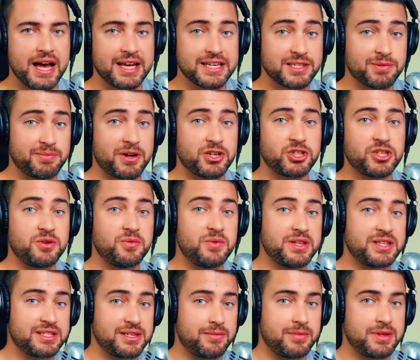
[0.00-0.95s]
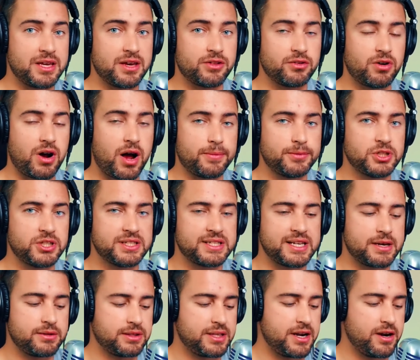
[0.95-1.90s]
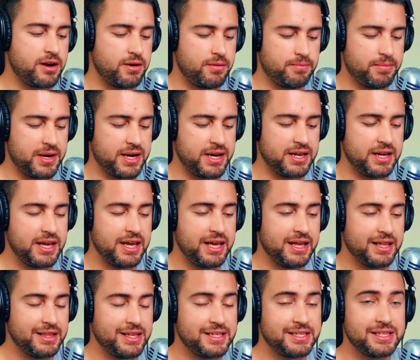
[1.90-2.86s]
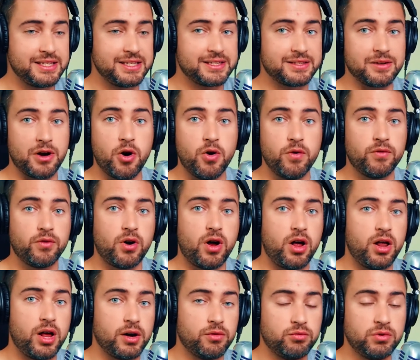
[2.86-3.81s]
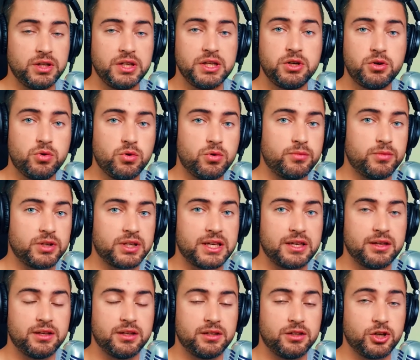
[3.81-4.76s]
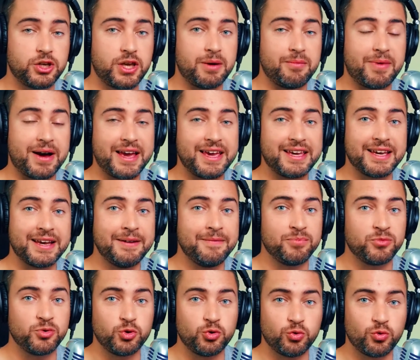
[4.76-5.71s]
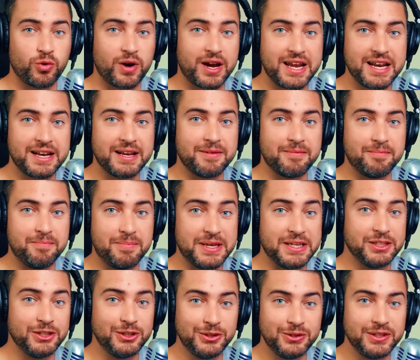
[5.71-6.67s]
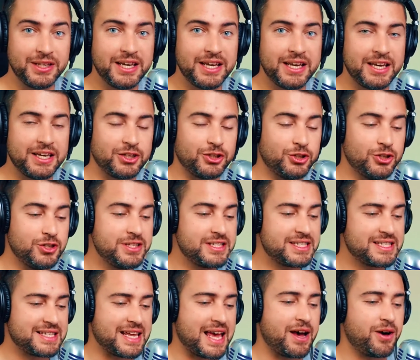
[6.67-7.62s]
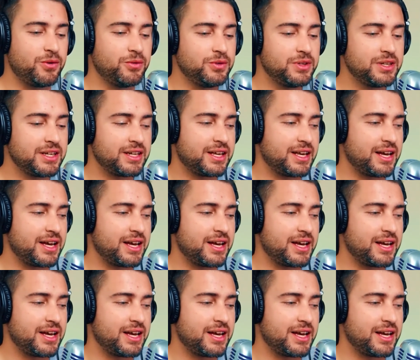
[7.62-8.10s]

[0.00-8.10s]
especially with some of the other options out there. But this is overall a really cool looking mic, great build, good sound,